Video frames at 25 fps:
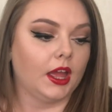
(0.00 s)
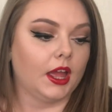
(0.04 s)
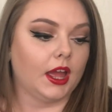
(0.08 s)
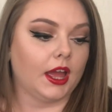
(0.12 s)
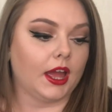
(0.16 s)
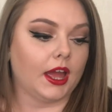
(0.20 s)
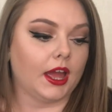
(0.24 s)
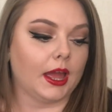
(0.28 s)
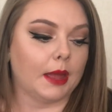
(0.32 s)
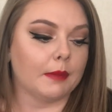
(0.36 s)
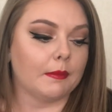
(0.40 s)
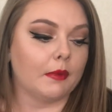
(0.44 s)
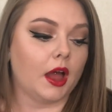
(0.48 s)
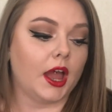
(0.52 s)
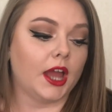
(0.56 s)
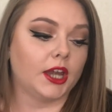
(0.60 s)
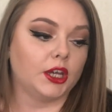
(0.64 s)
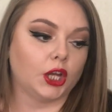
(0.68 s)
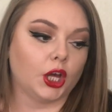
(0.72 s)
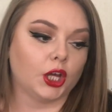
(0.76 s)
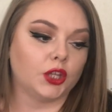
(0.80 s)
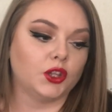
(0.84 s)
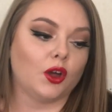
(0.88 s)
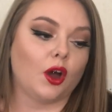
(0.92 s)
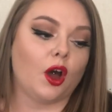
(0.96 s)
I
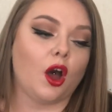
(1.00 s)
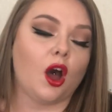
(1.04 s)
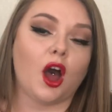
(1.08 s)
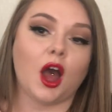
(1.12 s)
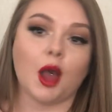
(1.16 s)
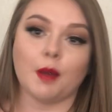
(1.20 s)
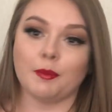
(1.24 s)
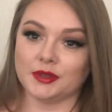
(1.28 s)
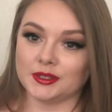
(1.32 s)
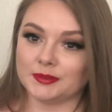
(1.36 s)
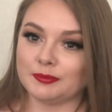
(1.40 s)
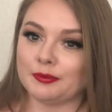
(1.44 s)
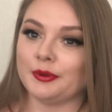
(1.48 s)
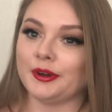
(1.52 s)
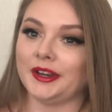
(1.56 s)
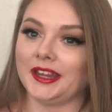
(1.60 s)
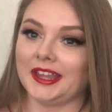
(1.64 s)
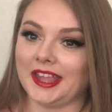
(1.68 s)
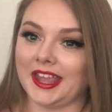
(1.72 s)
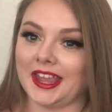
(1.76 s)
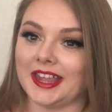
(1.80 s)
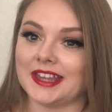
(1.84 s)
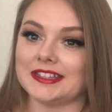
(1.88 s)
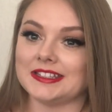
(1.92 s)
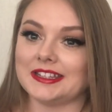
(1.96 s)
know that I was pretty
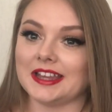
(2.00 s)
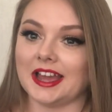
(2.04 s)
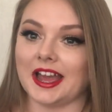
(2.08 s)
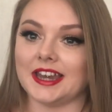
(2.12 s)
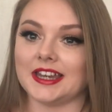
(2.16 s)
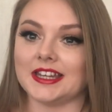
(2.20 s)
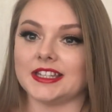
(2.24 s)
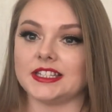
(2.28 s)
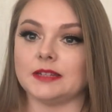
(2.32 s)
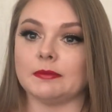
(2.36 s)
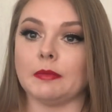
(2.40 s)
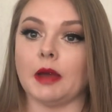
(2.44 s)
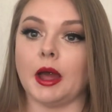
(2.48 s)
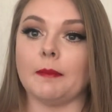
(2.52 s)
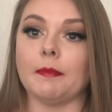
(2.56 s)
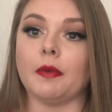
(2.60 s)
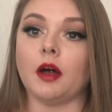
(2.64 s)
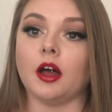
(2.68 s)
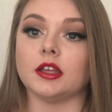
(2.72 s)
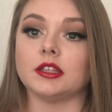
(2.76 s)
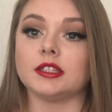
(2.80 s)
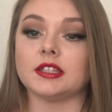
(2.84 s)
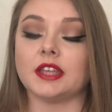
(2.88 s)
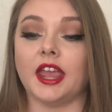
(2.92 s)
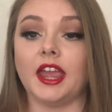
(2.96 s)
keen to add it to my
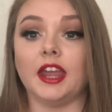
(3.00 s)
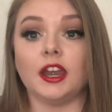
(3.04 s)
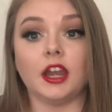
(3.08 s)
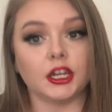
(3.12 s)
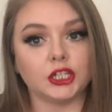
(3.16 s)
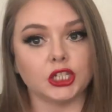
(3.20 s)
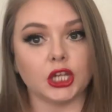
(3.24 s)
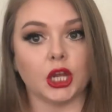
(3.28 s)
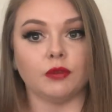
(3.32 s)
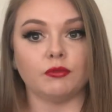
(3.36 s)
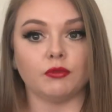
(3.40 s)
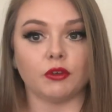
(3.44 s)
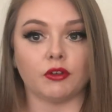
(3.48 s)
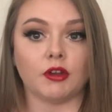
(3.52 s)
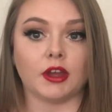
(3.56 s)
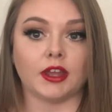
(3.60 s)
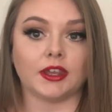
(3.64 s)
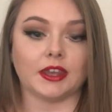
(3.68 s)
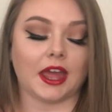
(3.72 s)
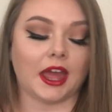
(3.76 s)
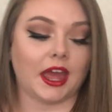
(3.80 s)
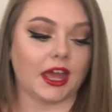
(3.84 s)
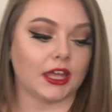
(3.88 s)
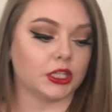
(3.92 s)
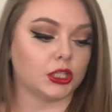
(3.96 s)
basket, and I don't regret
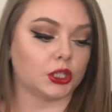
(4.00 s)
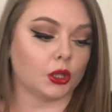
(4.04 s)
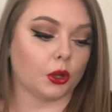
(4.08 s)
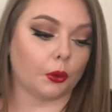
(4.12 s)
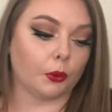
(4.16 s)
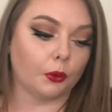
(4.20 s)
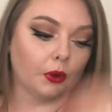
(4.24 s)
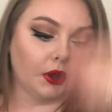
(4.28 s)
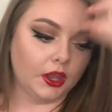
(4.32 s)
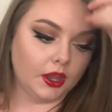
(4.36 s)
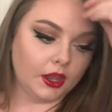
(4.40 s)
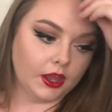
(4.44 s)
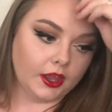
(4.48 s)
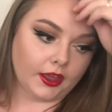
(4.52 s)
that at all.